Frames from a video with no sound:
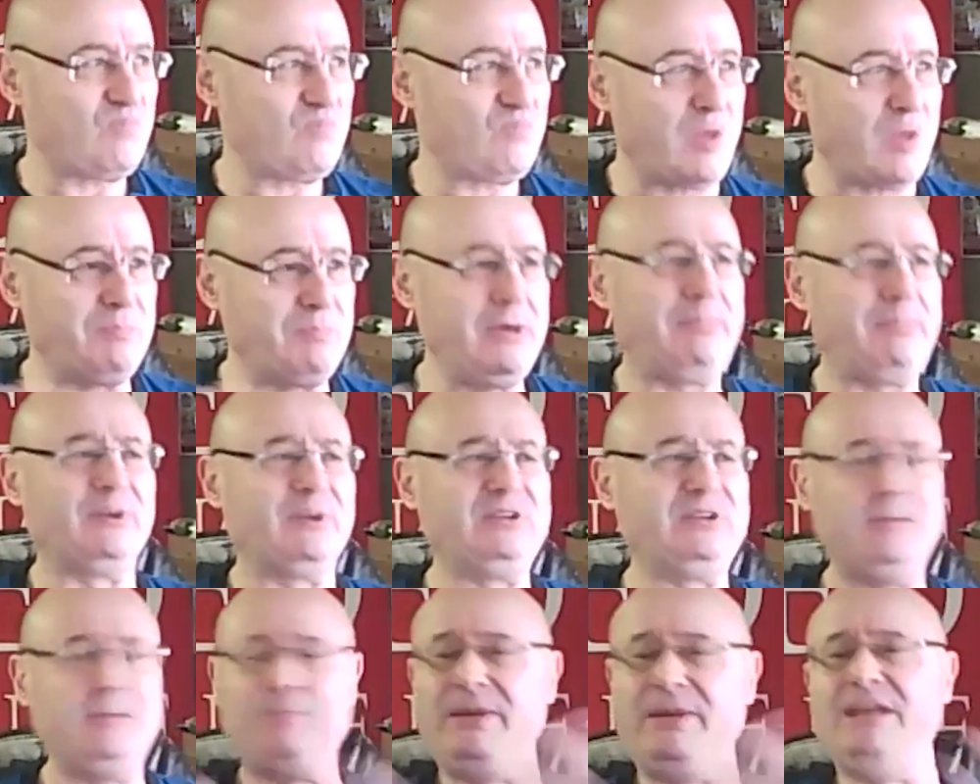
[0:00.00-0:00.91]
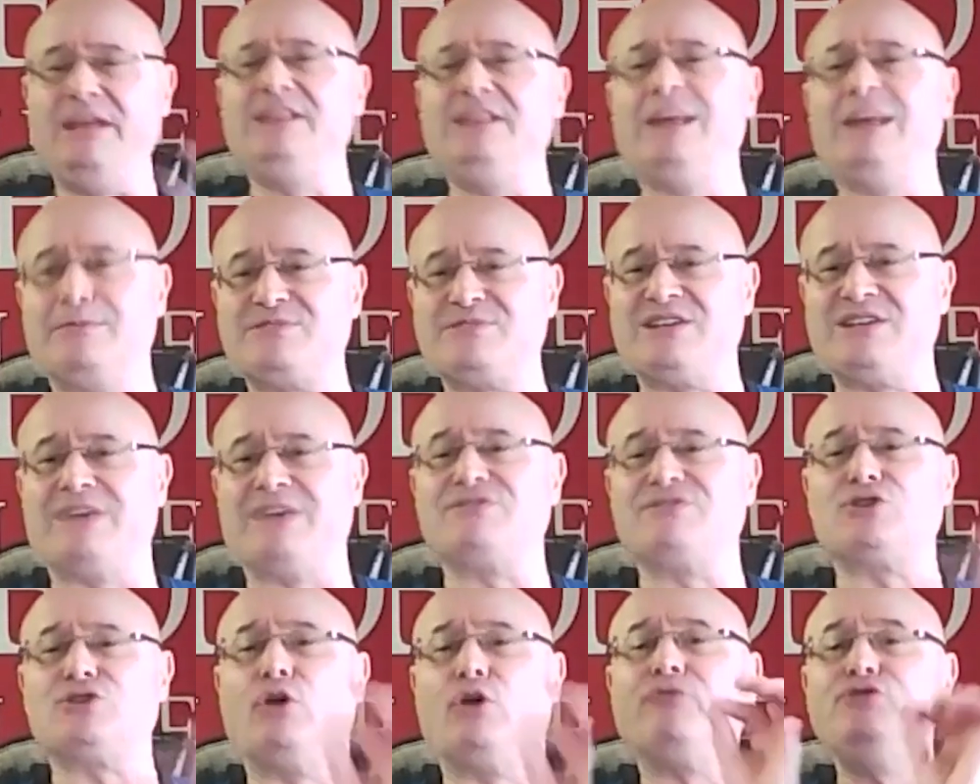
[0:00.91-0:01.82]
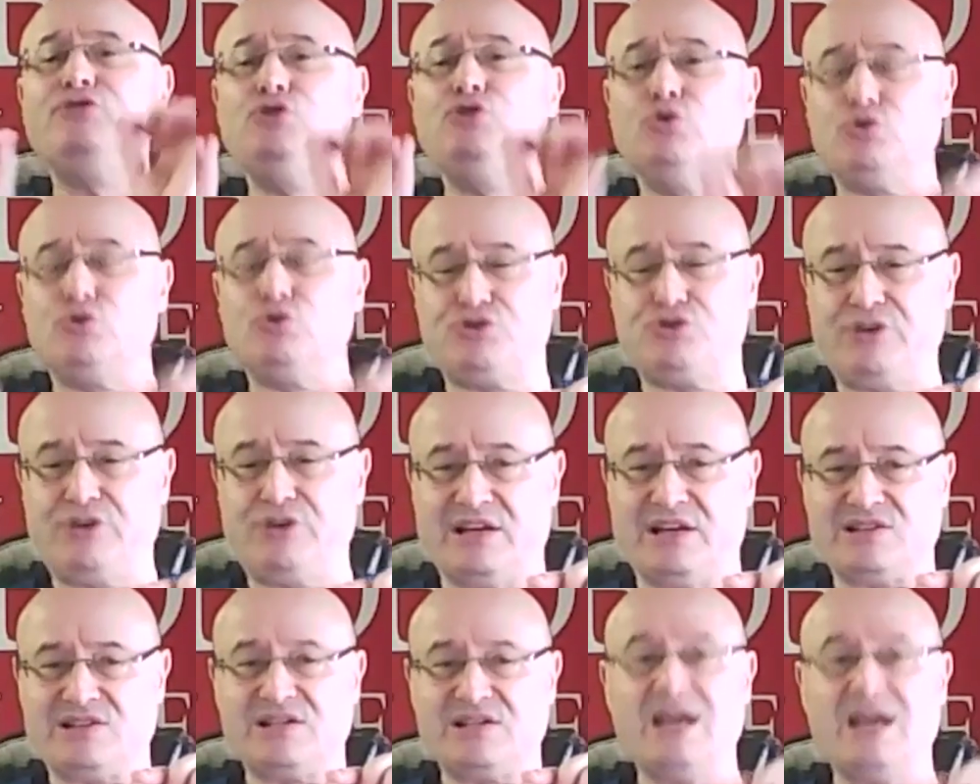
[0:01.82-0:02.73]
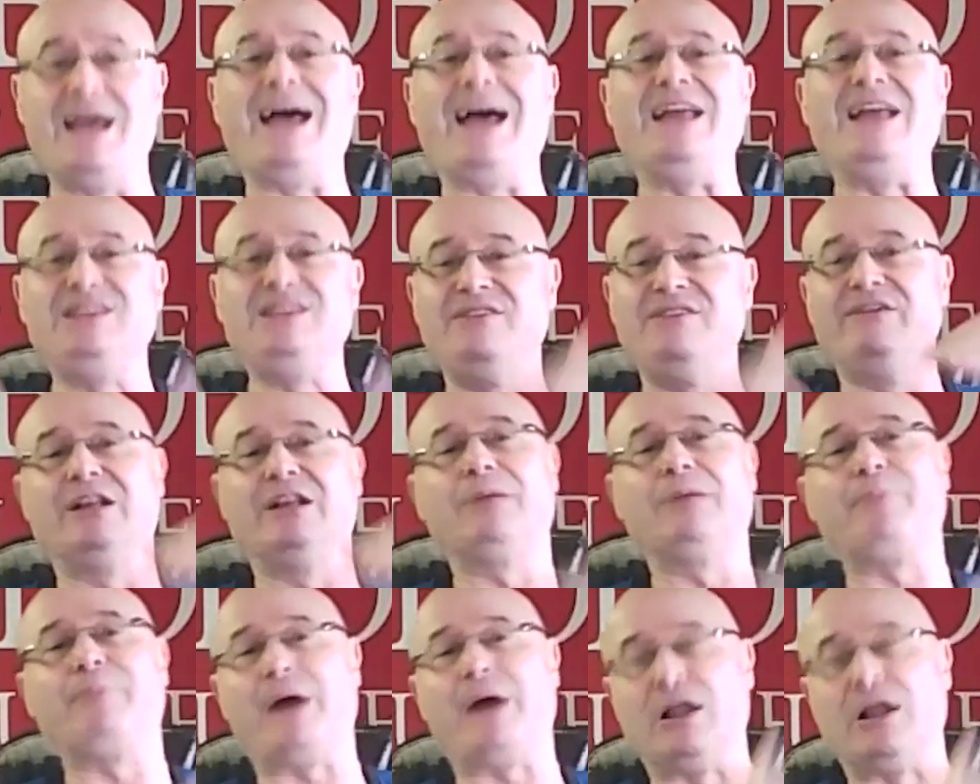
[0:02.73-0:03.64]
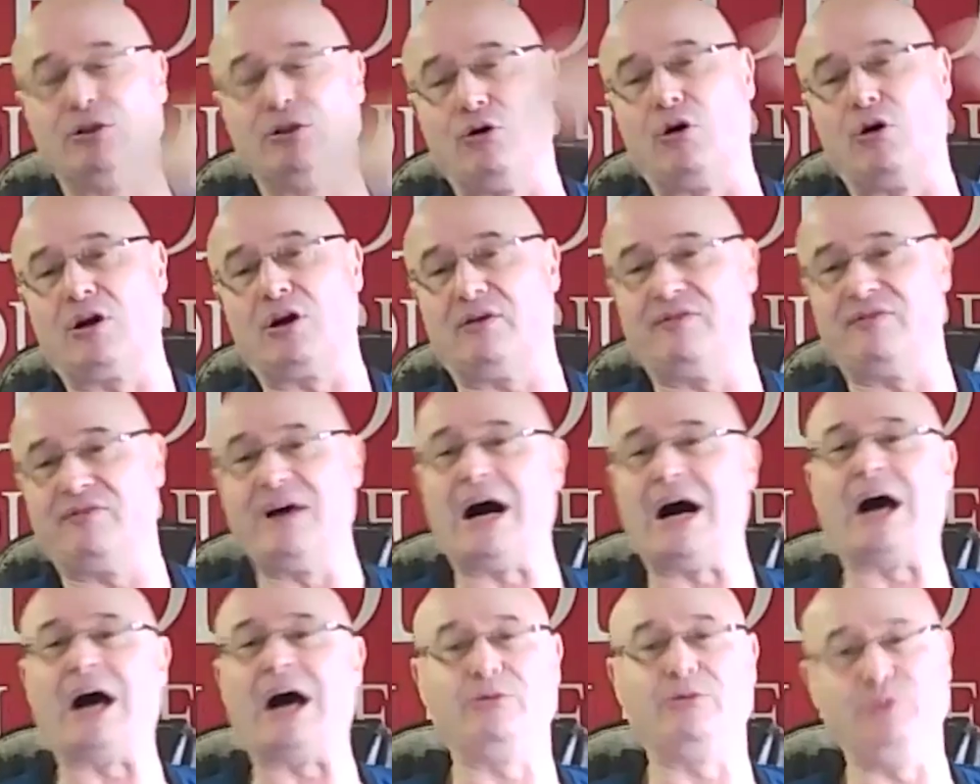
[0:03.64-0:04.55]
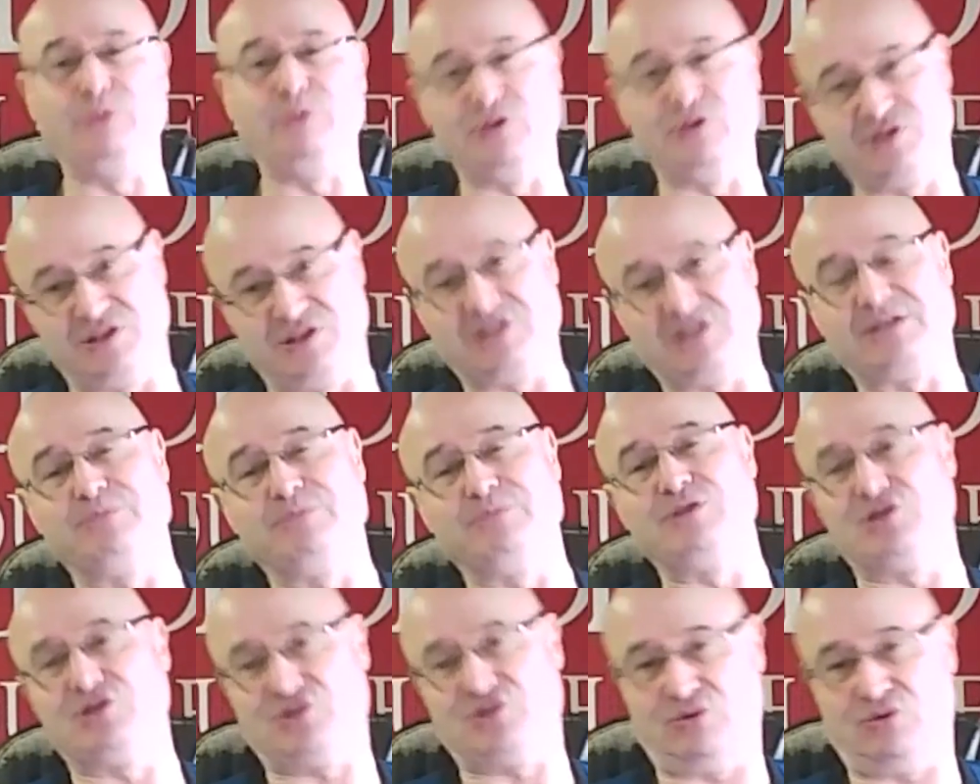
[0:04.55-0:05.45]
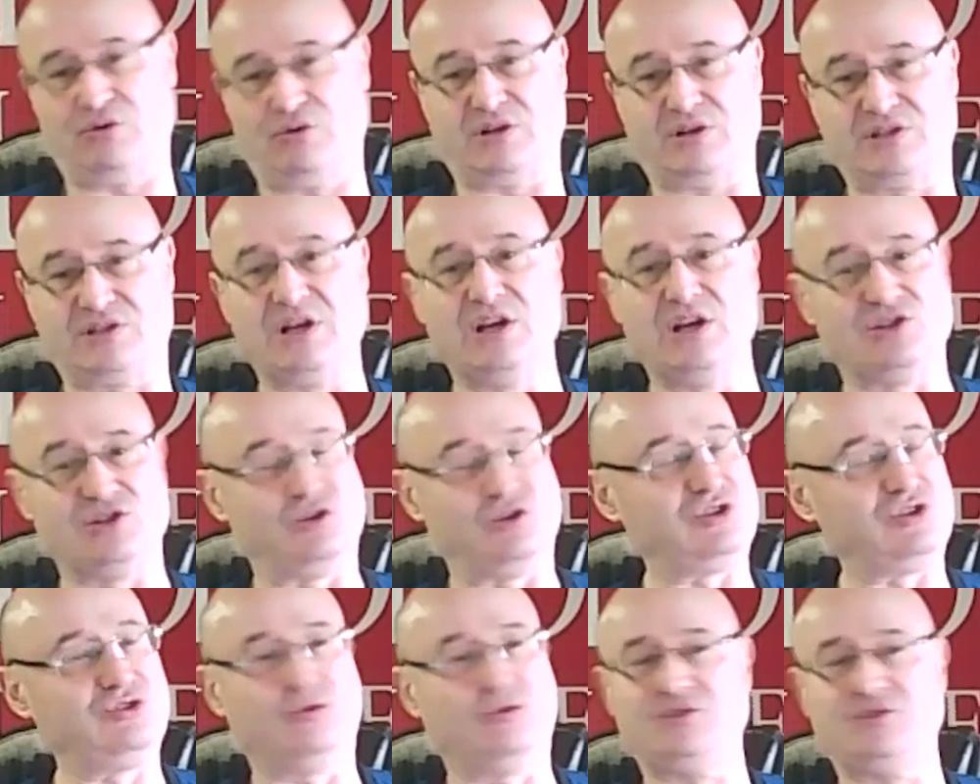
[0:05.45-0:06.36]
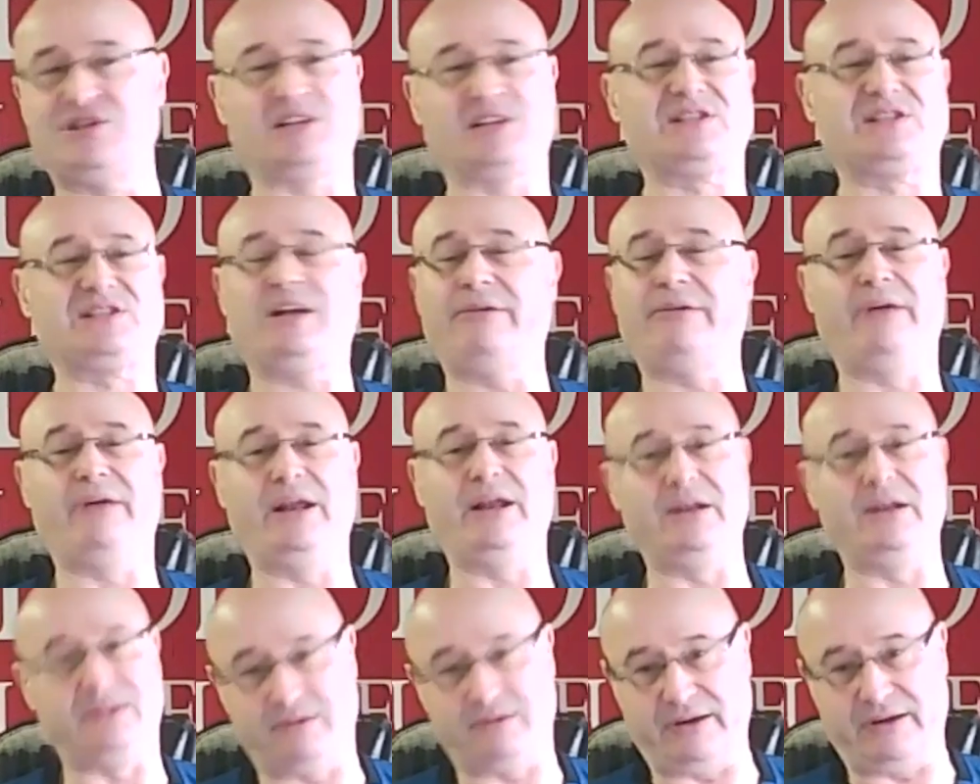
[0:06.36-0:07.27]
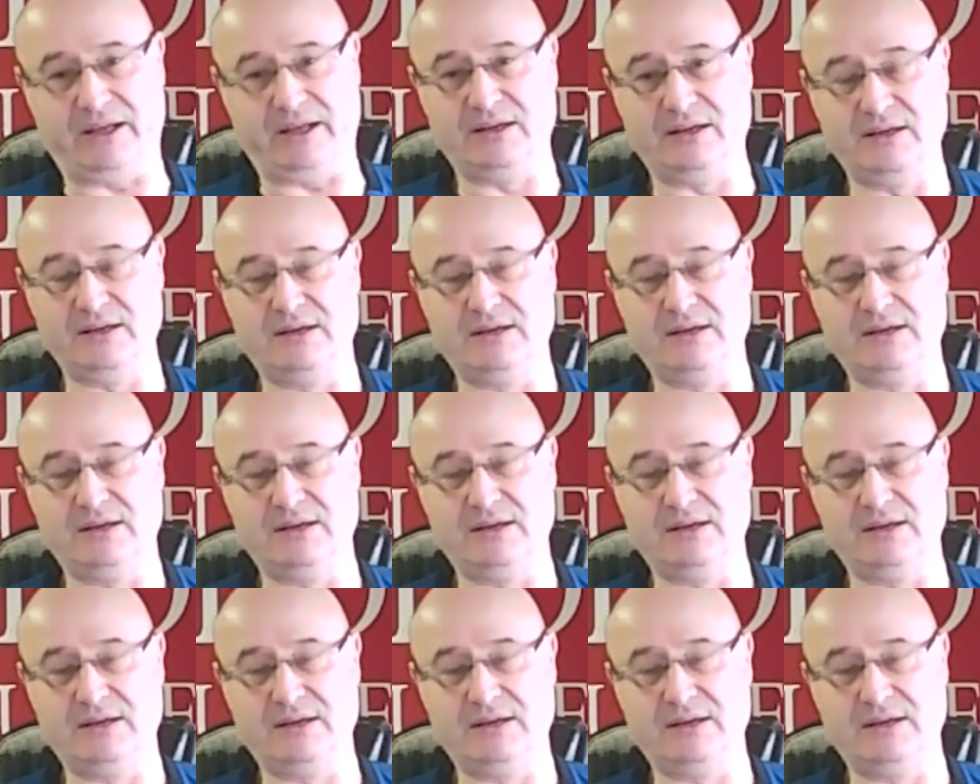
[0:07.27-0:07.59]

people deplete themselves of nutrients and develop a lot of autoimmune system disorders. So it's not just hereditary.